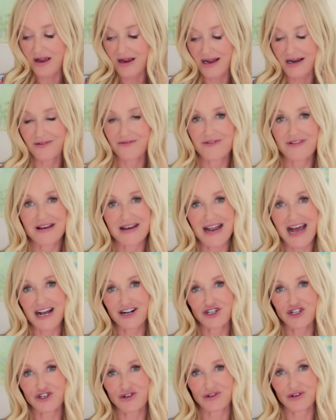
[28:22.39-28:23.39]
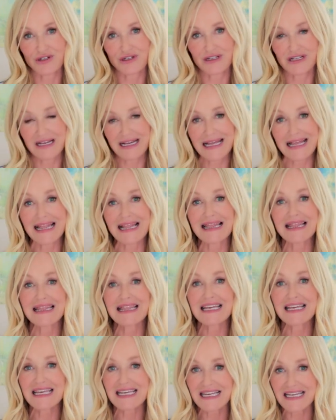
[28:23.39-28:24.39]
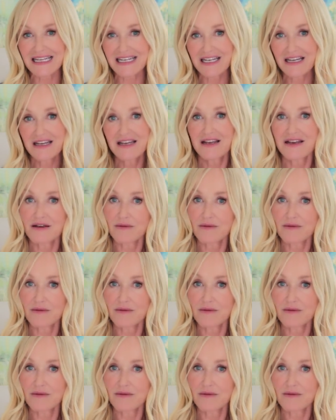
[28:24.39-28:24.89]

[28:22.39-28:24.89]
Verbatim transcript: kind of natural clean,